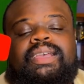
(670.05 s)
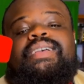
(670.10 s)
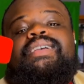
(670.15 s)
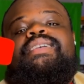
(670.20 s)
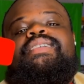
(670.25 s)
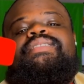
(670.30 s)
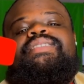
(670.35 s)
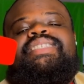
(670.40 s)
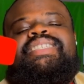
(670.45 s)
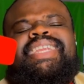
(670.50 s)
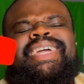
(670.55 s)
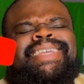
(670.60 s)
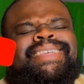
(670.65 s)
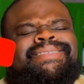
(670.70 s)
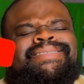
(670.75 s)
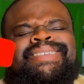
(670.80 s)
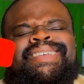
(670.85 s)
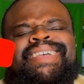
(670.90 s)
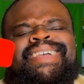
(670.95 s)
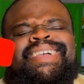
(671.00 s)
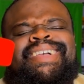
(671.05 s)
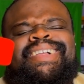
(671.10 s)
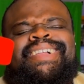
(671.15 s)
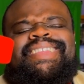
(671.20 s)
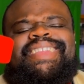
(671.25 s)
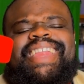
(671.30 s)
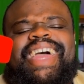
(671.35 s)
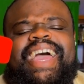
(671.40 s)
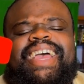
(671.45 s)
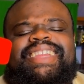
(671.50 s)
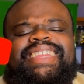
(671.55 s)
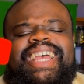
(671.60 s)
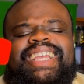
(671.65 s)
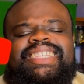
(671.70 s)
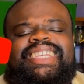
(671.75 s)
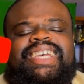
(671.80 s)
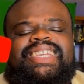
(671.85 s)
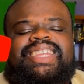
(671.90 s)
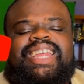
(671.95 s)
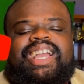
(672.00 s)
It's just like that that
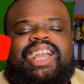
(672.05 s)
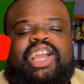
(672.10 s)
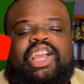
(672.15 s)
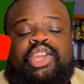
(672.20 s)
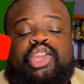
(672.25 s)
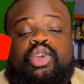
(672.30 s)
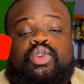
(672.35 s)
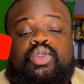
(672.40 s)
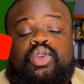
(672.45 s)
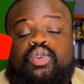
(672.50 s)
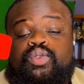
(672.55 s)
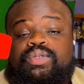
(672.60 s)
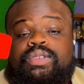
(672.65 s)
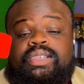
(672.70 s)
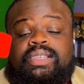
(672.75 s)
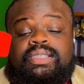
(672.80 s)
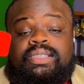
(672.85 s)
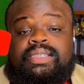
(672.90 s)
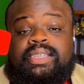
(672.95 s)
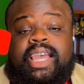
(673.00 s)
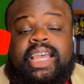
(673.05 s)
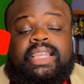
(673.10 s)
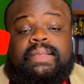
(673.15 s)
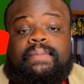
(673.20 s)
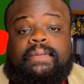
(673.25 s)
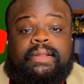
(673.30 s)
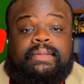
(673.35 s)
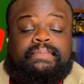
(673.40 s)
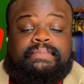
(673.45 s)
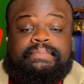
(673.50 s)
sounds like a dude who's just desperate.